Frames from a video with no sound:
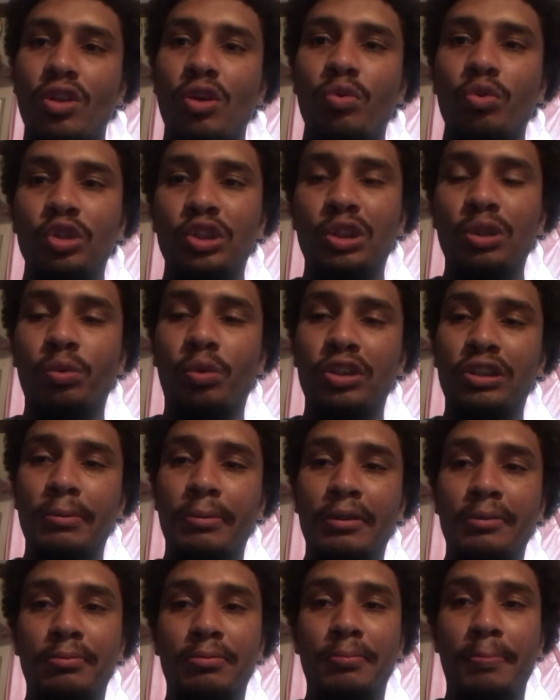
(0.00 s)
Would you want to
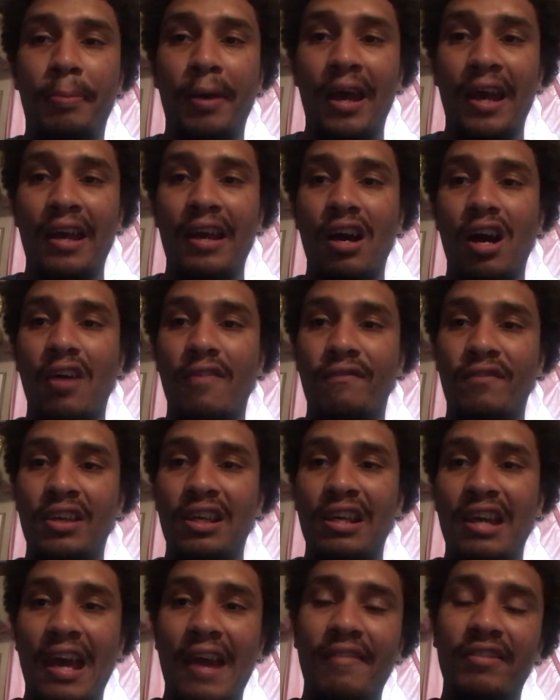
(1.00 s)
be paying a
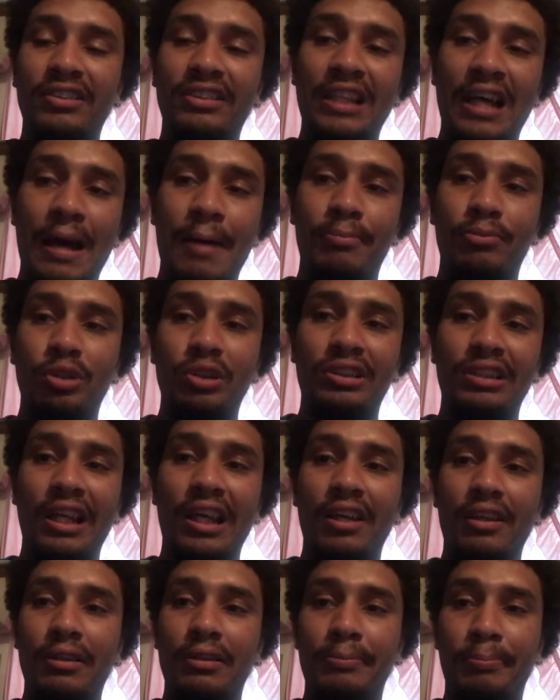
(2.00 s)
fee every time you
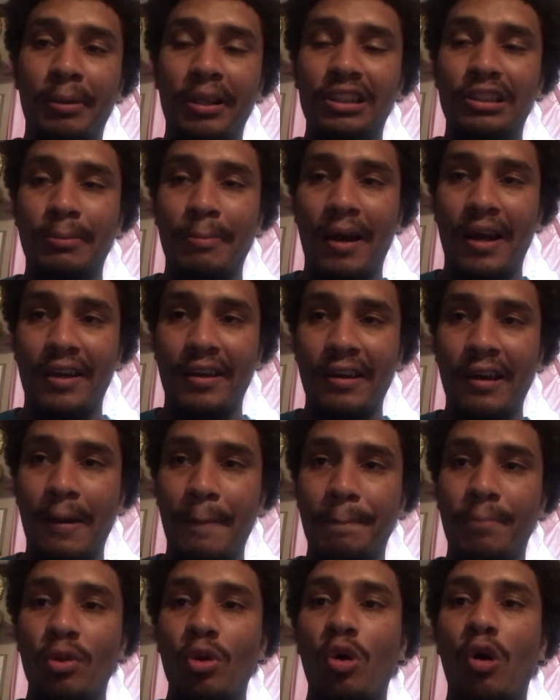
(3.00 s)
take pick somebody up
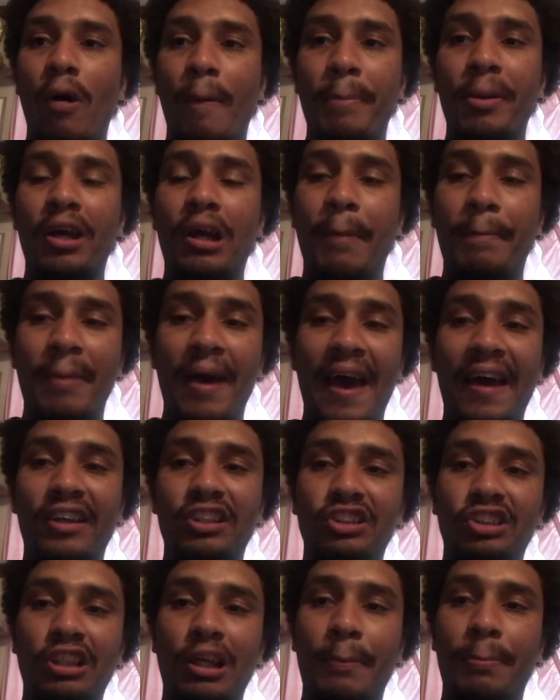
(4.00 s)
or pick a
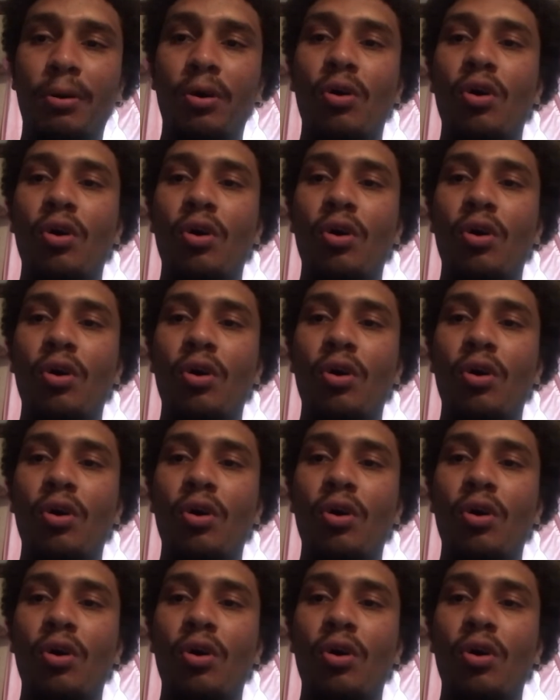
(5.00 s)
package up?